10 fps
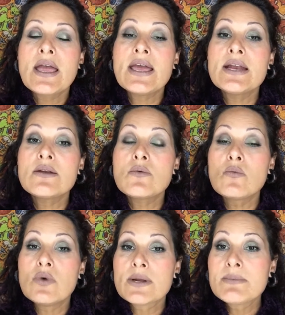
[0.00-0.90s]
And
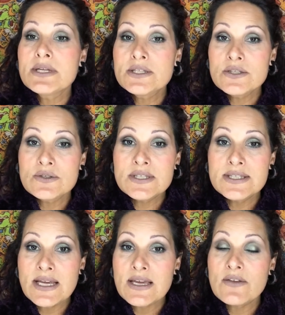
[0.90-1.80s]
what I'm going to do
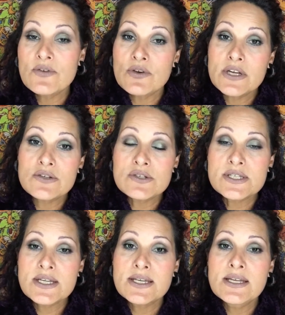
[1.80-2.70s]
today, if you're
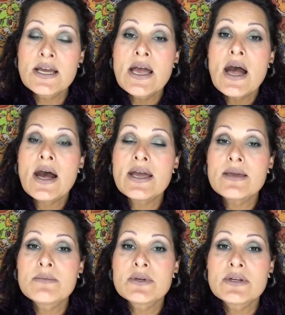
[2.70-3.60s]
interested, I
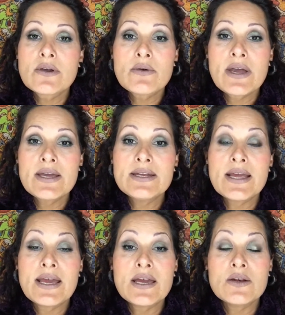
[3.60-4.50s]
am going to go ahead
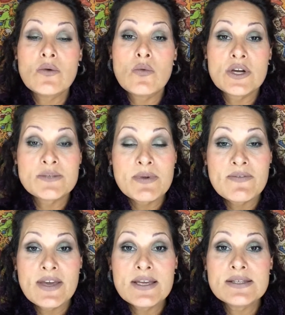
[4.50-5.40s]
and wash my
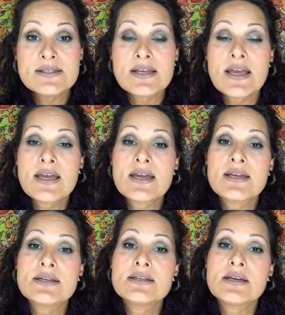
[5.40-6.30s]
face
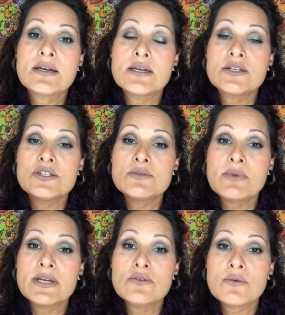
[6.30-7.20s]
and do
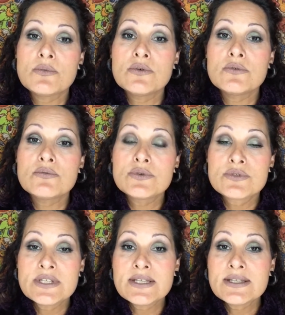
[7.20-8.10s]
my normal
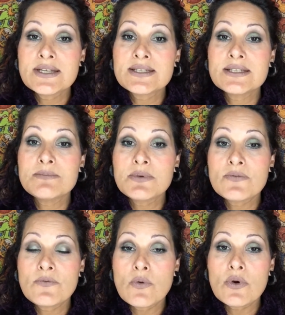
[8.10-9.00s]
routine that I did
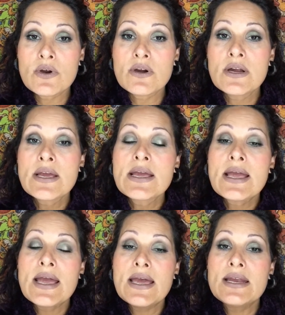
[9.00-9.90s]
before.
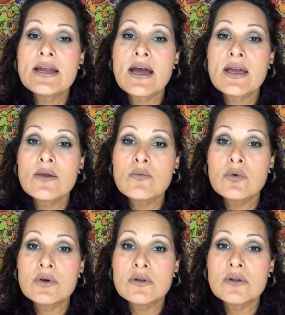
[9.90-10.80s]
And I
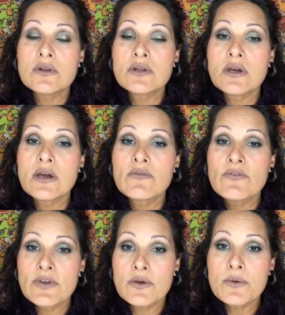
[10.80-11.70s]
will
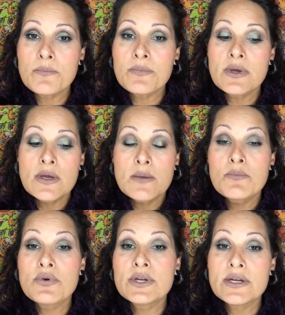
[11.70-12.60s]
film
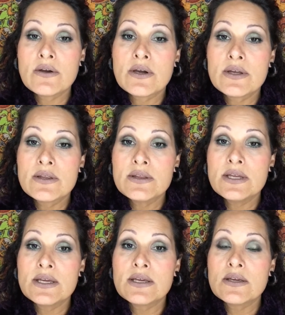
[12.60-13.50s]
putting on
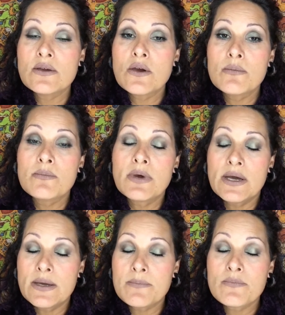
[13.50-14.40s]
the
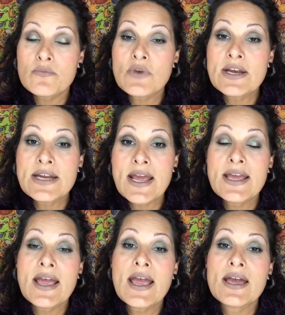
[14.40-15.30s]
Retin
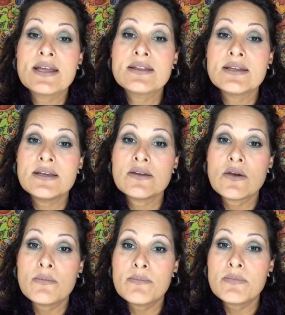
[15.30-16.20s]
A and the
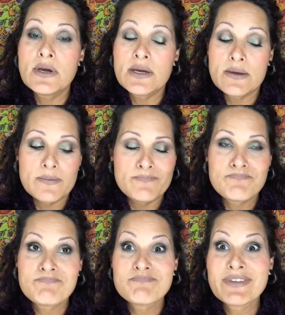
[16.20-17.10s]

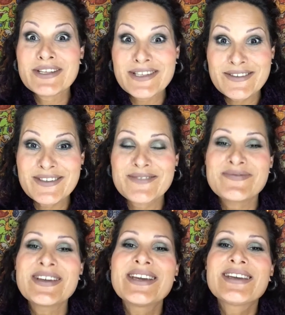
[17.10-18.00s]
blending cream
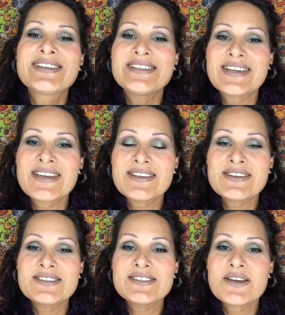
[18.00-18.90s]

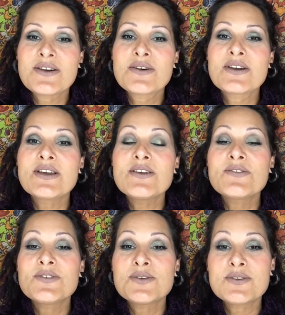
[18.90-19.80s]
together. So
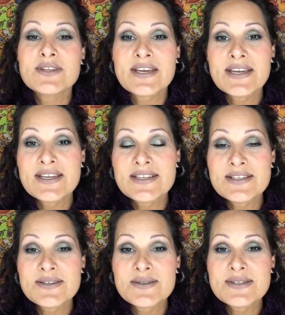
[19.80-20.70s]
if you'd like
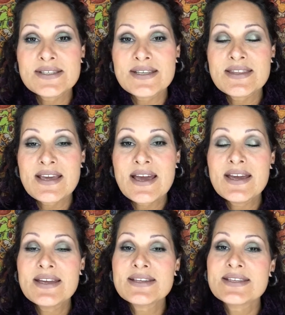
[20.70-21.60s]
to see
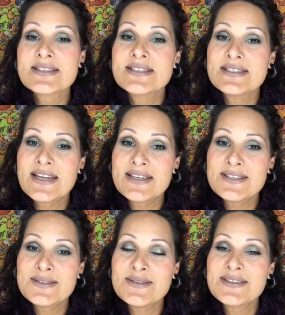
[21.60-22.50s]
that, stay
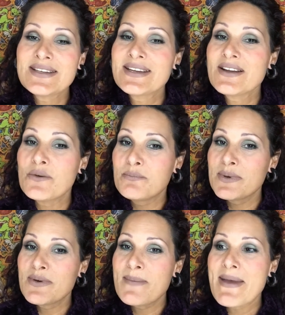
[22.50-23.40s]
tuned and I'll
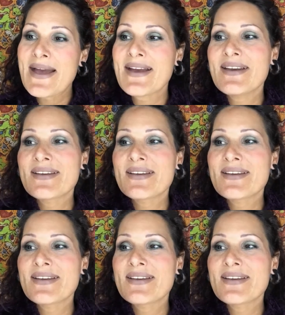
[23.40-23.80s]
be right back.